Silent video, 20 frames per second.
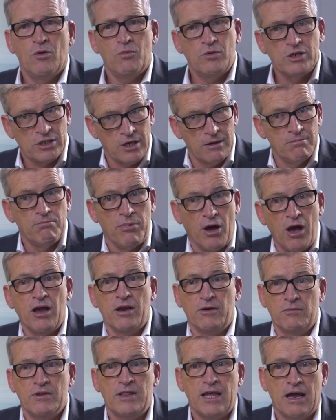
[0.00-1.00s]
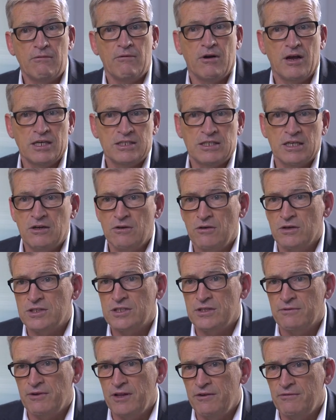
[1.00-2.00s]
which combined with that rising
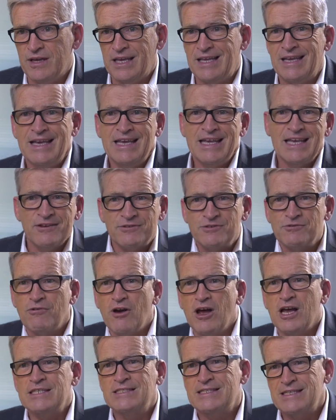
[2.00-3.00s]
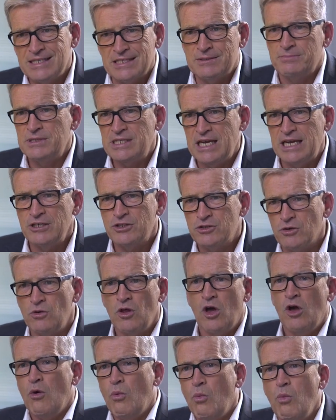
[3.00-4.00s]
cost of living gives rise to this
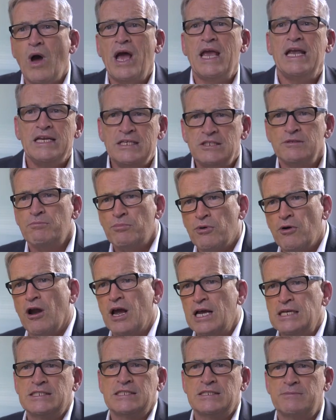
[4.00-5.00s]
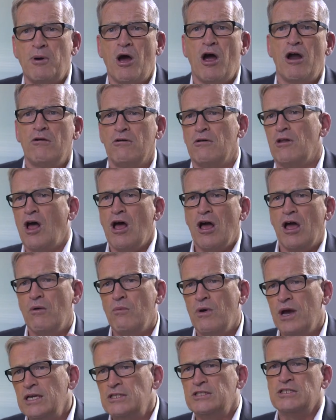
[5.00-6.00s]
potential wage price spiral, high
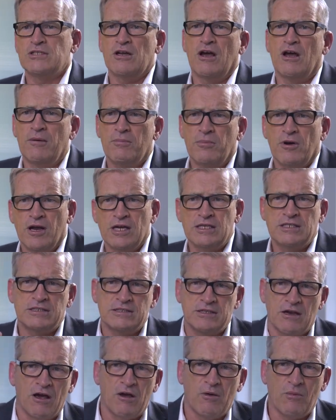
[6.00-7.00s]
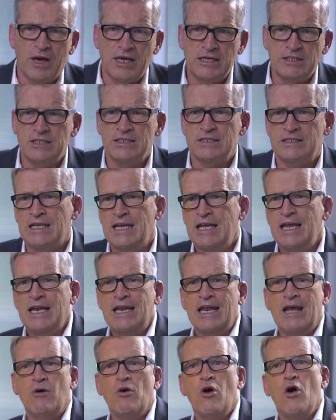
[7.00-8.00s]
wages, high prices, high wages.
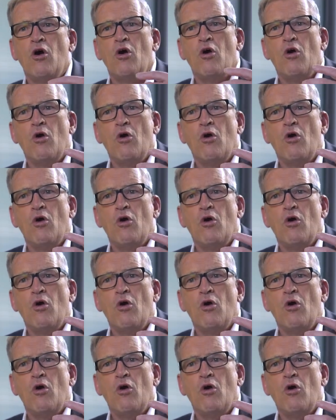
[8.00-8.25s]
Now,